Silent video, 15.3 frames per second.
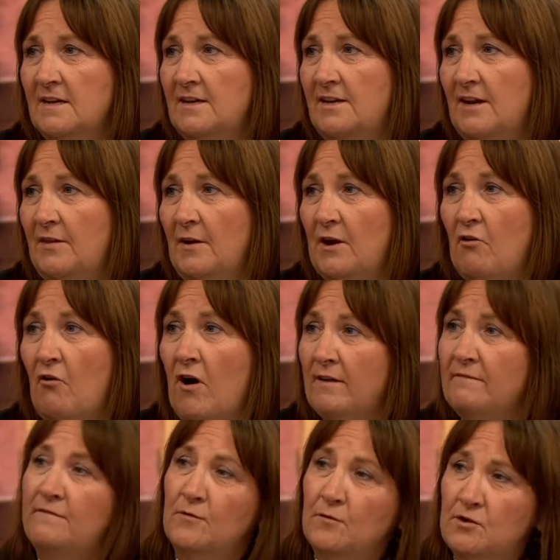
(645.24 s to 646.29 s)
You know, they're mm-hmm.
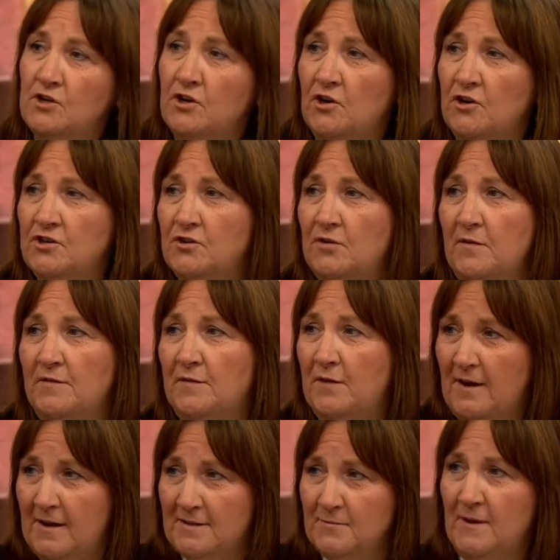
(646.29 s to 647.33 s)
crying for Josh, not for
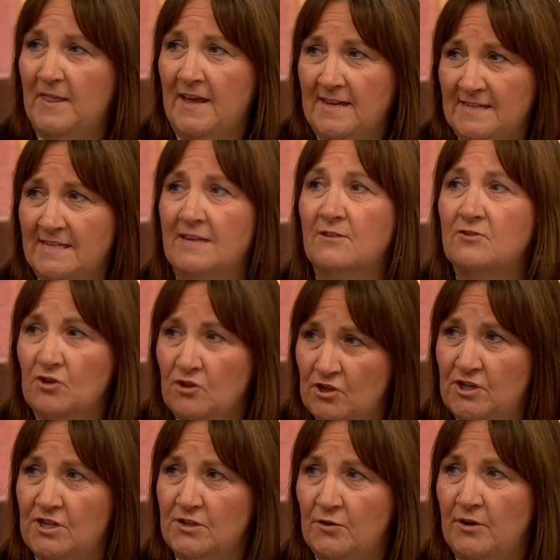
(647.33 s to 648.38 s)
us. We're there to tell
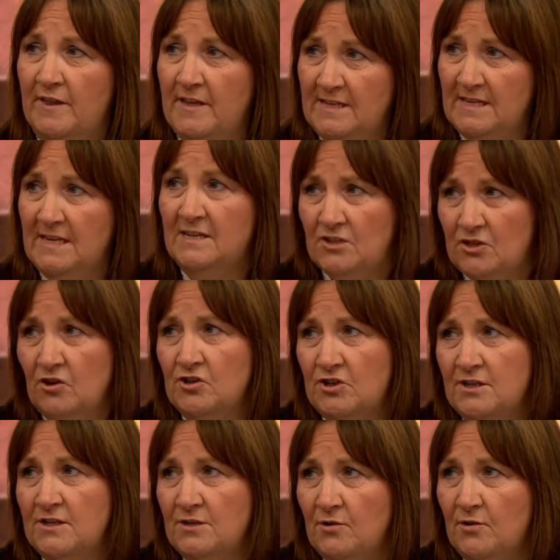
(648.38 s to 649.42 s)
Josh's story. This is
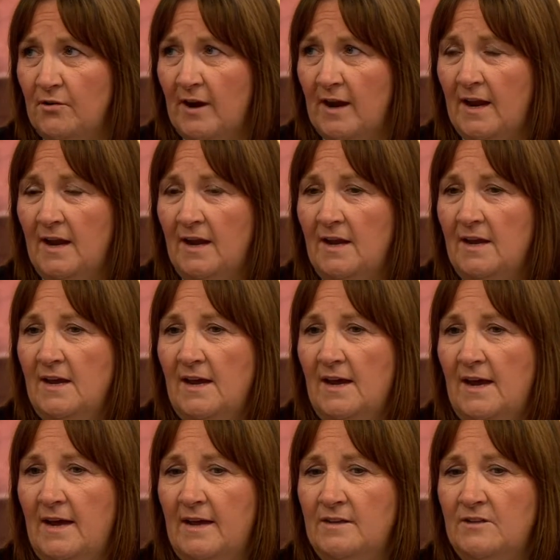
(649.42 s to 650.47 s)
Josh's story. Mm-hmm.
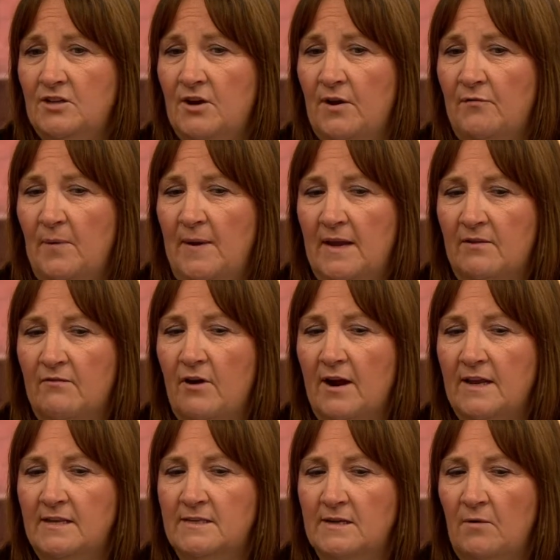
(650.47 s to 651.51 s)
And, you know, if we can
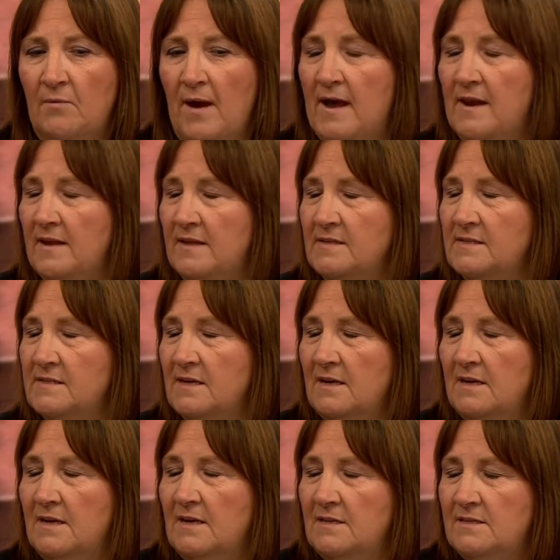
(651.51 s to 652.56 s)
raise awareness
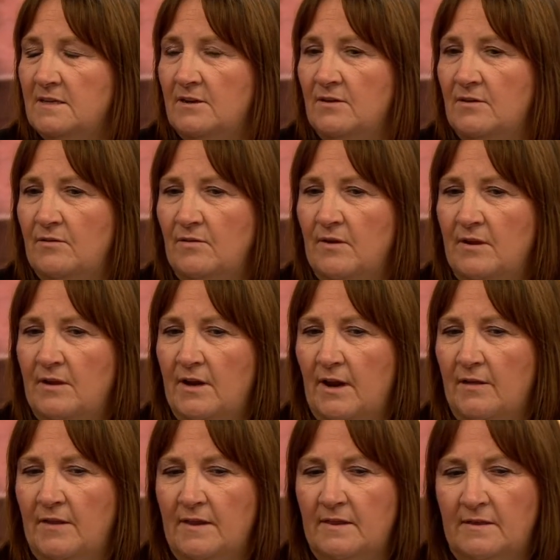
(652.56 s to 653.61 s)
to you
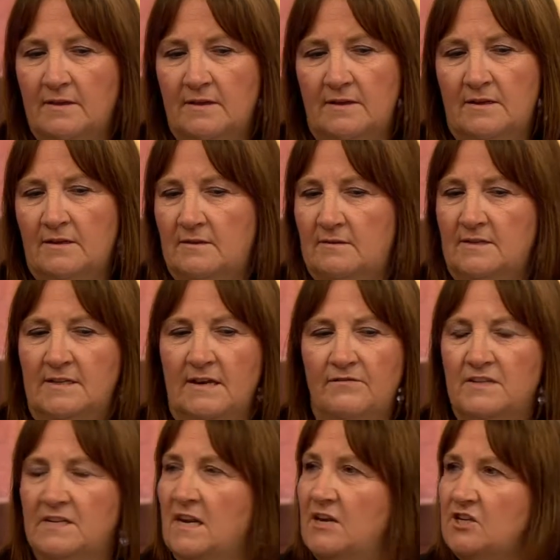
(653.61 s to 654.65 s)
know the, the, the
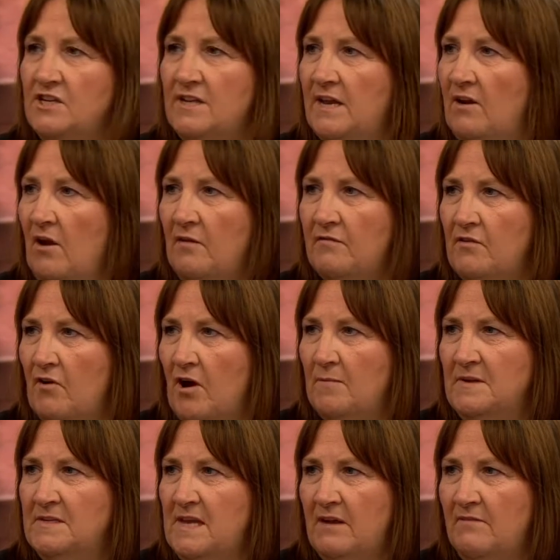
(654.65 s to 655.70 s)
devastation that knife
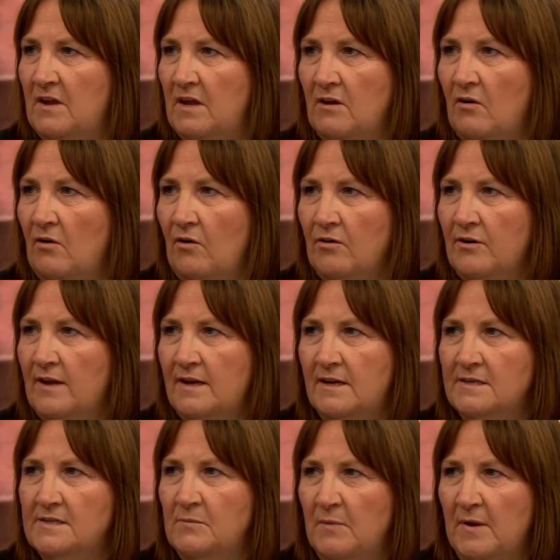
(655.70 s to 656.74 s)
crime is having on
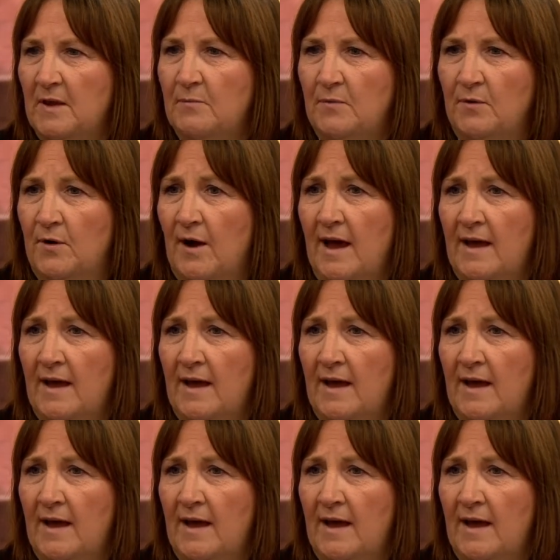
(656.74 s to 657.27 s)
innocent people.